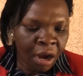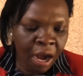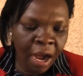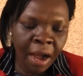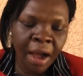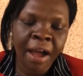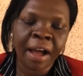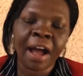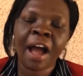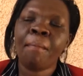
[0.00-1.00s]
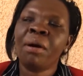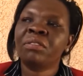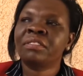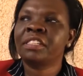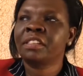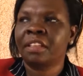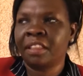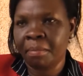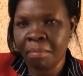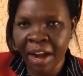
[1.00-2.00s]
How about
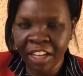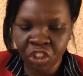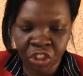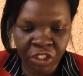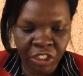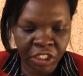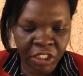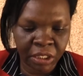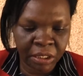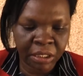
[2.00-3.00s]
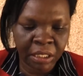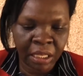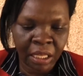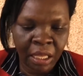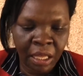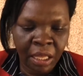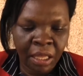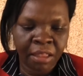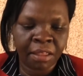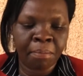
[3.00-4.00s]
the branches?
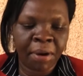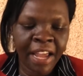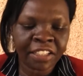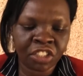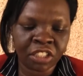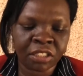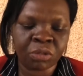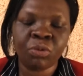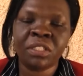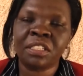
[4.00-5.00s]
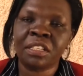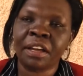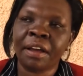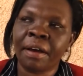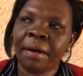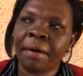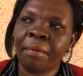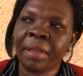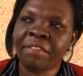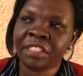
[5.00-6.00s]
The branches, which
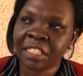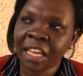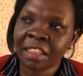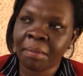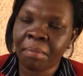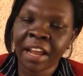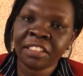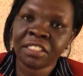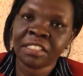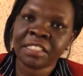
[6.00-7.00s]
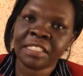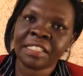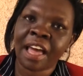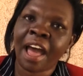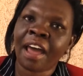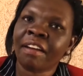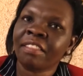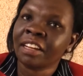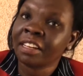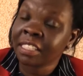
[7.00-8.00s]
we have said the branches are
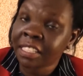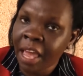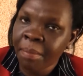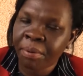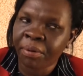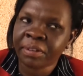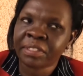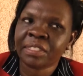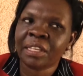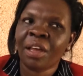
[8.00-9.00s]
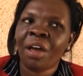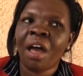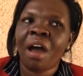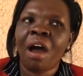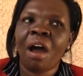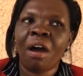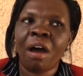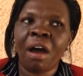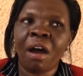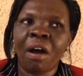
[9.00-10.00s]
the disciples,
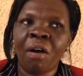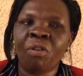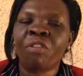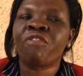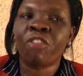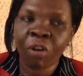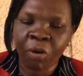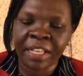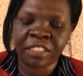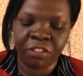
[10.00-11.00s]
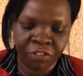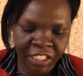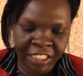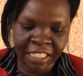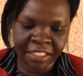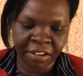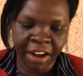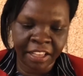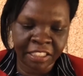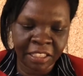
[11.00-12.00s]
our followers of Jesus
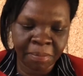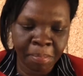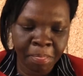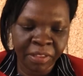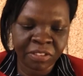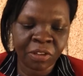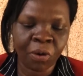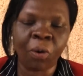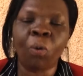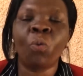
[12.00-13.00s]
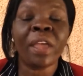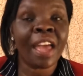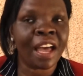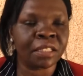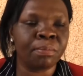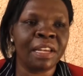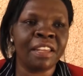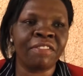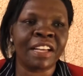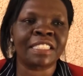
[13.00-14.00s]
Christ. So we as
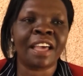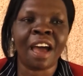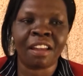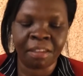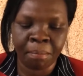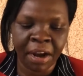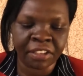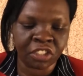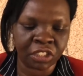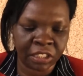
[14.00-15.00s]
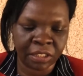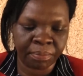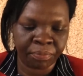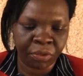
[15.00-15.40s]
believers are the branches.